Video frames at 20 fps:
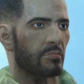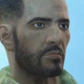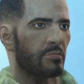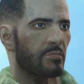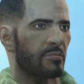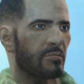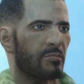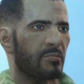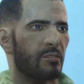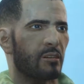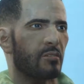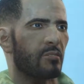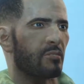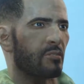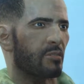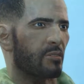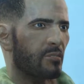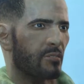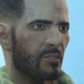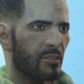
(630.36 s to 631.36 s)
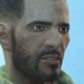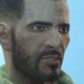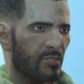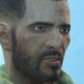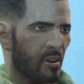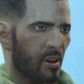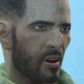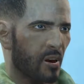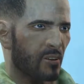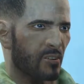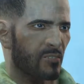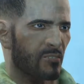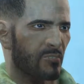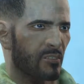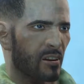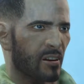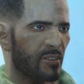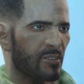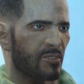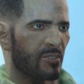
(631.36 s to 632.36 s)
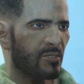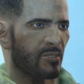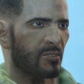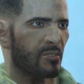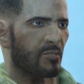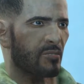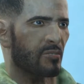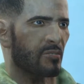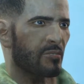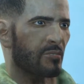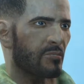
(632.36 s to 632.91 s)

So you're in charge of the Institute?